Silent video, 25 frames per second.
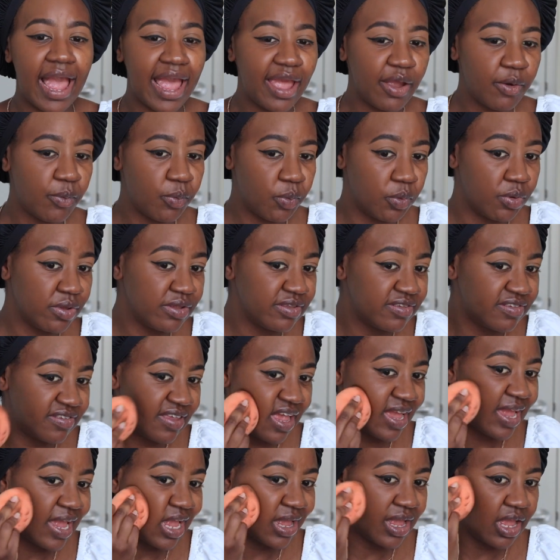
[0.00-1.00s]
I will
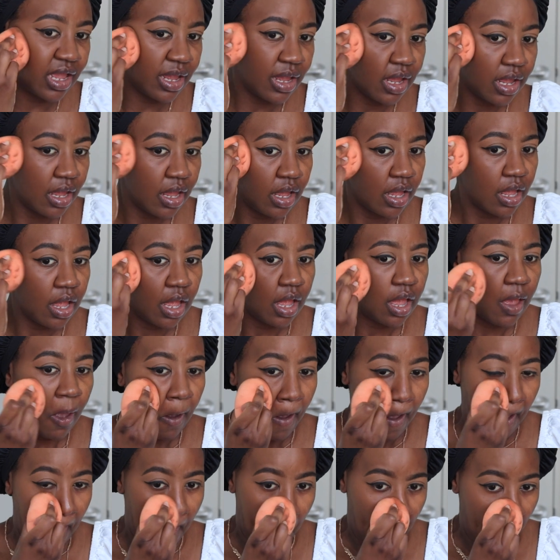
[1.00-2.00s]
say
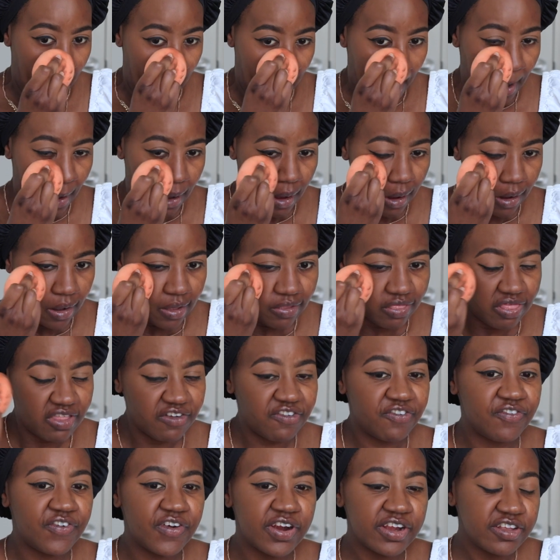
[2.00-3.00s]
in the
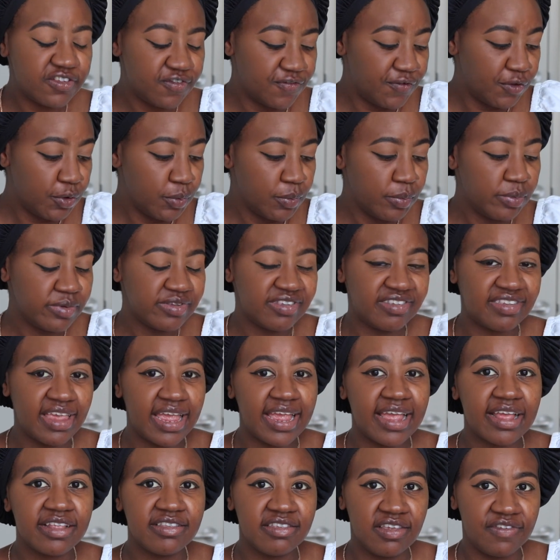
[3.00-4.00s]
first few
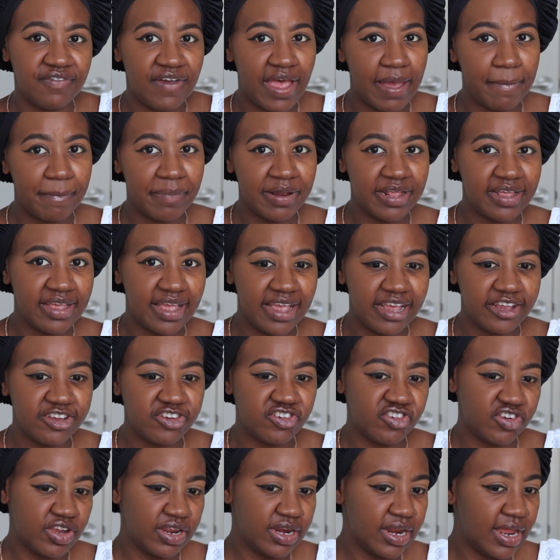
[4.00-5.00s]
seconds of
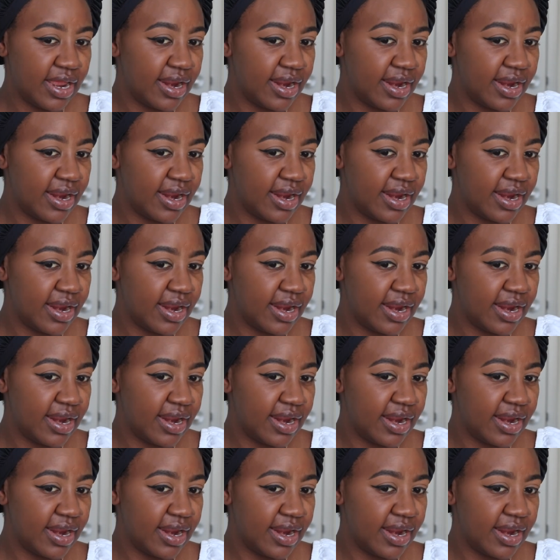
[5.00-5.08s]
application,